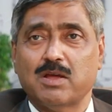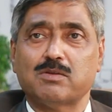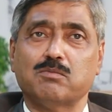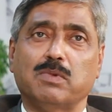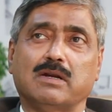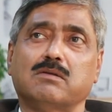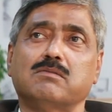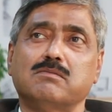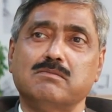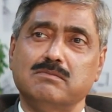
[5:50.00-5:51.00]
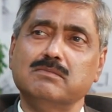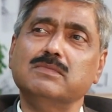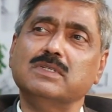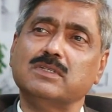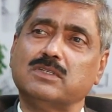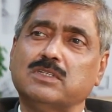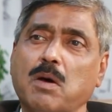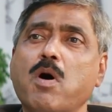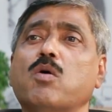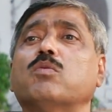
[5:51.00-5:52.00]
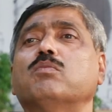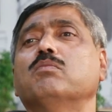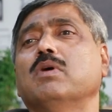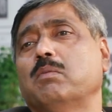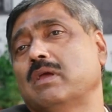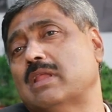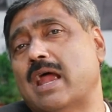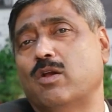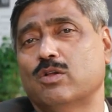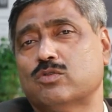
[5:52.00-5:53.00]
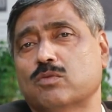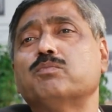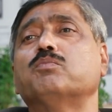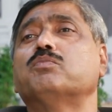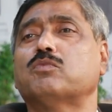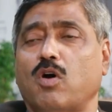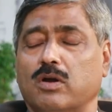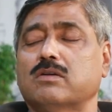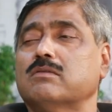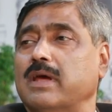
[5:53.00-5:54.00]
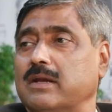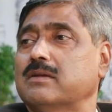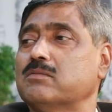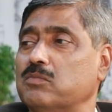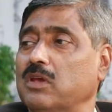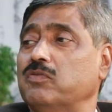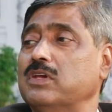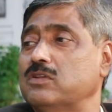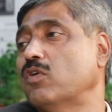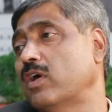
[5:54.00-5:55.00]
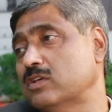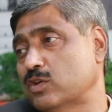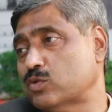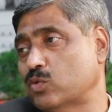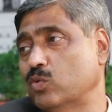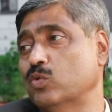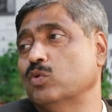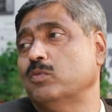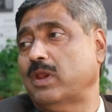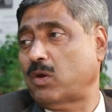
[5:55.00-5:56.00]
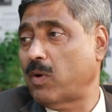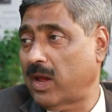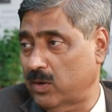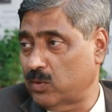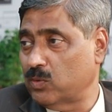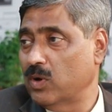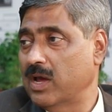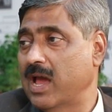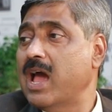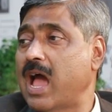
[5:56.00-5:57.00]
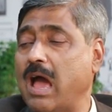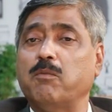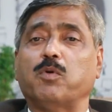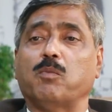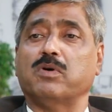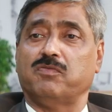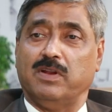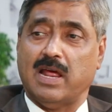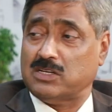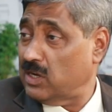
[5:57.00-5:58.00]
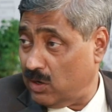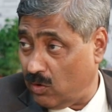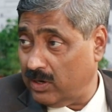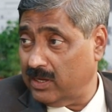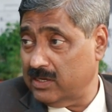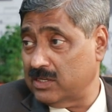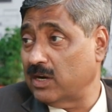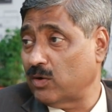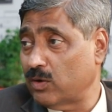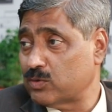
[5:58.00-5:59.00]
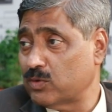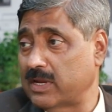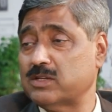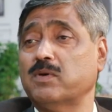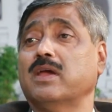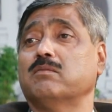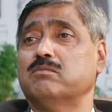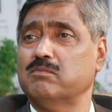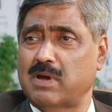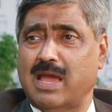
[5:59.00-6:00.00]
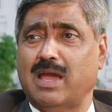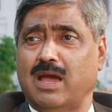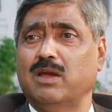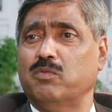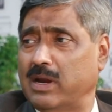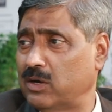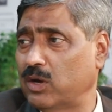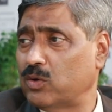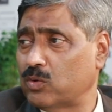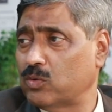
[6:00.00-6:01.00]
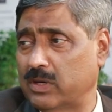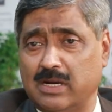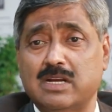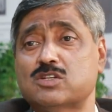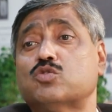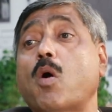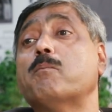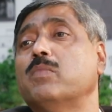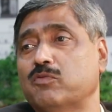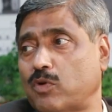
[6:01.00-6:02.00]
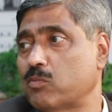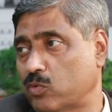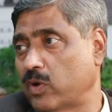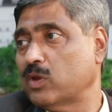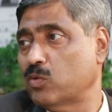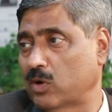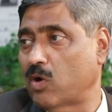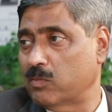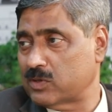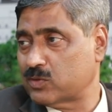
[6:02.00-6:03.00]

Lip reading: But somehow maybe dad also thought that if he joins the school, we require to have proper financial knowledge, and also that's why I went into. He didn't stop me from going to a commerce